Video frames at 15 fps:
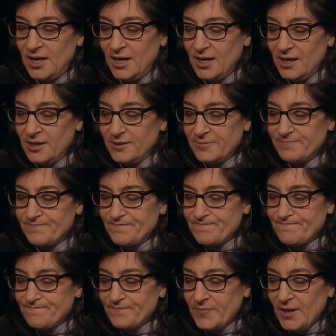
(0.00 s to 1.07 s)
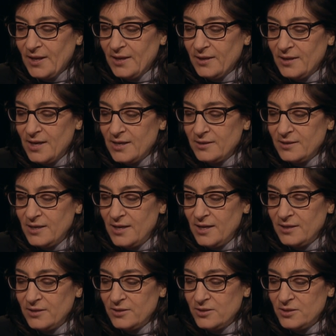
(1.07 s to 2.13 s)
um, and,
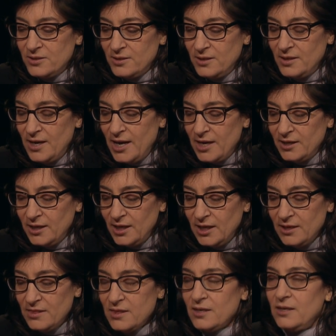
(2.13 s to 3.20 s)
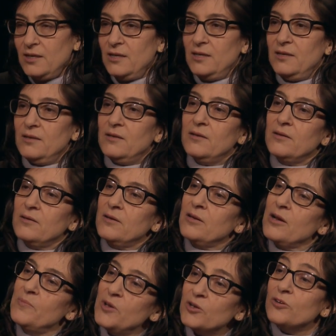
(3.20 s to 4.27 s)
and, and in the
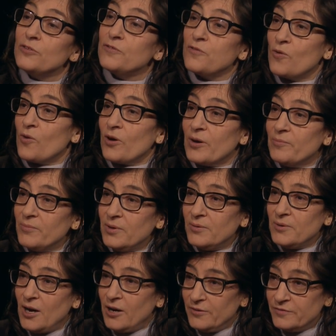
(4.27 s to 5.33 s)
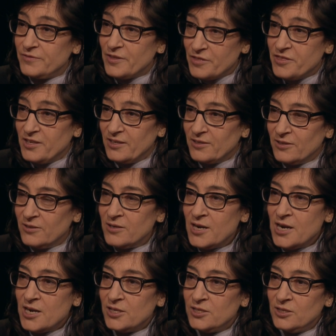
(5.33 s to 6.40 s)
communal form of the theater
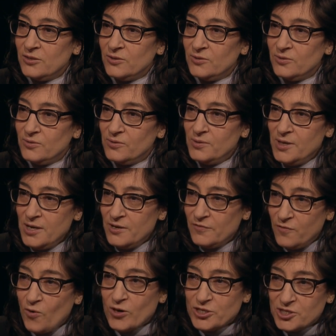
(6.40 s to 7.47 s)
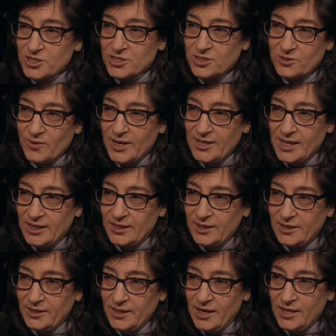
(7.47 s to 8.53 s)
to forge this new
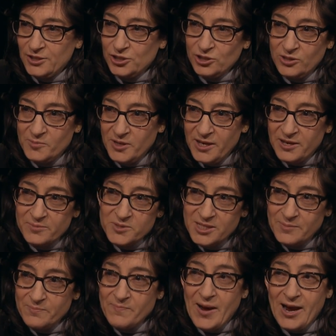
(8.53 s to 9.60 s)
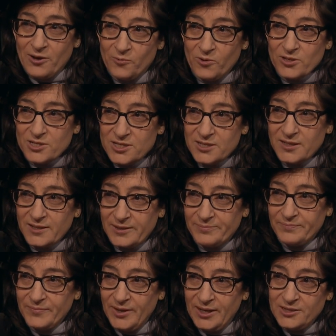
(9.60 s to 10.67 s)
identity. And Sholem Aleichem seemed backwards to them.
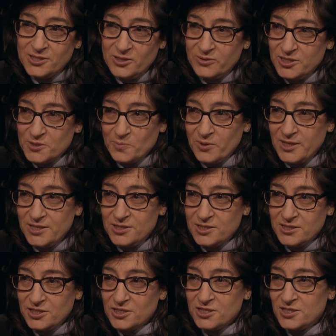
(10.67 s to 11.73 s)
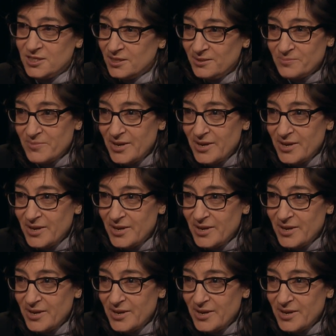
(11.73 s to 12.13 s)
And so his plays just didn't